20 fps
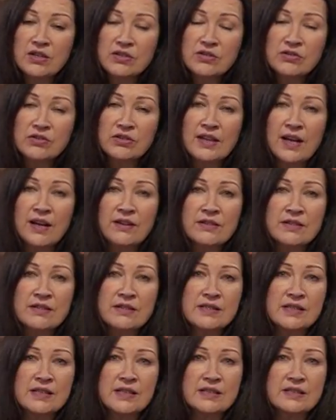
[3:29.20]
So Gareth
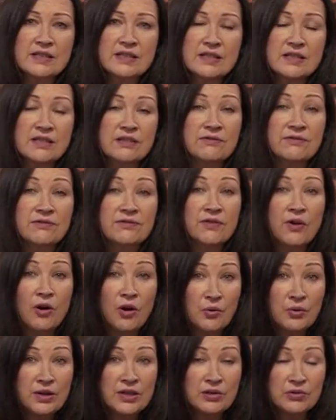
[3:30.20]
started as a
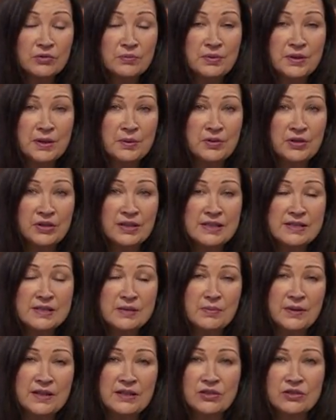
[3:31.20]
four-week-old baby on
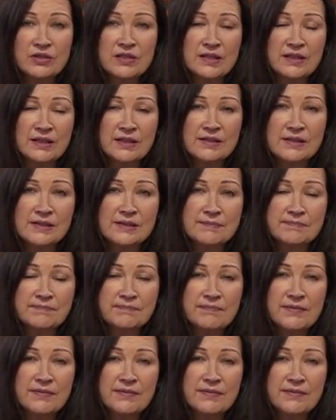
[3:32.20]
antibiotics.